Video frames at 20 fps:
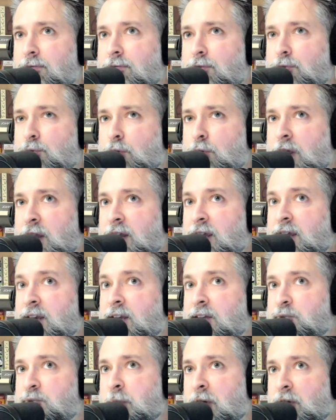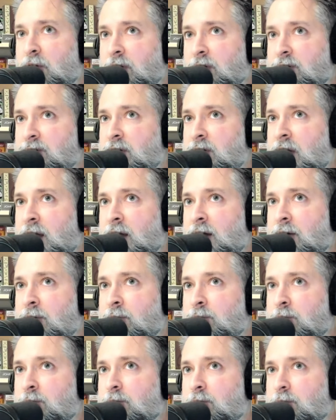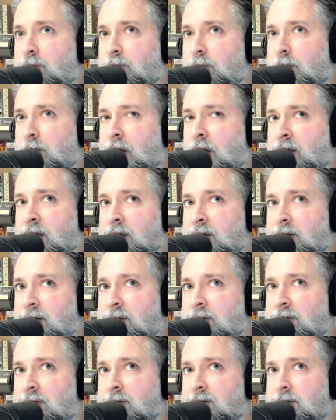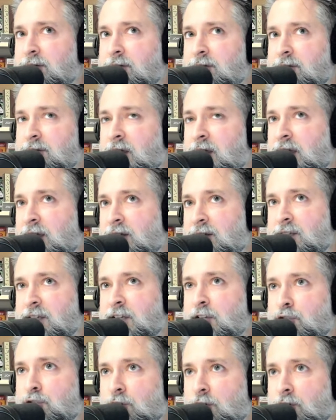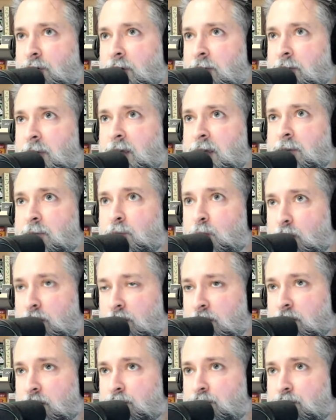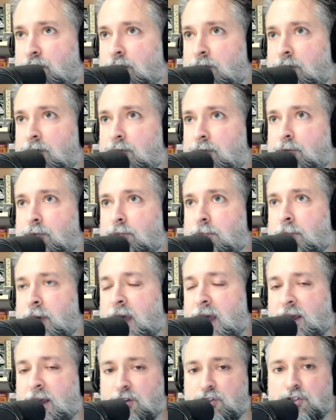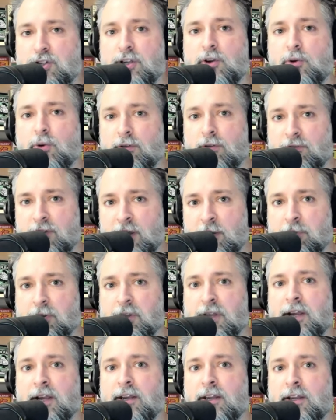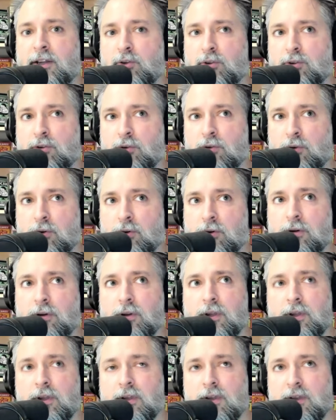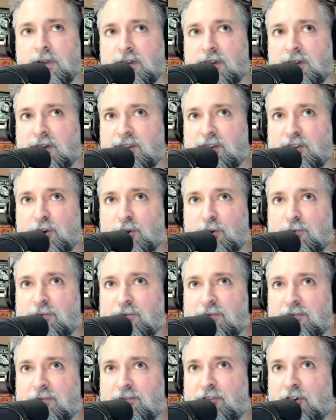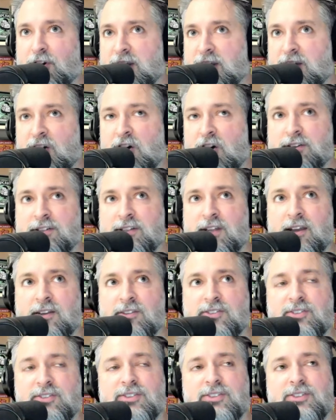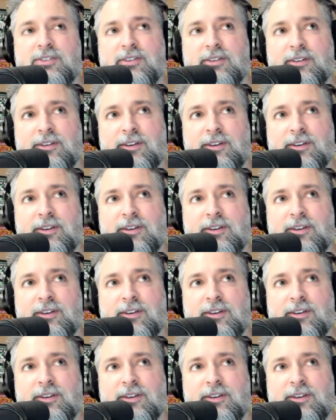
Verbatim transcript: creating an experience and how I can take a t-shirt and make it more than a shirt through packaging or event planning or, you know, funny contests.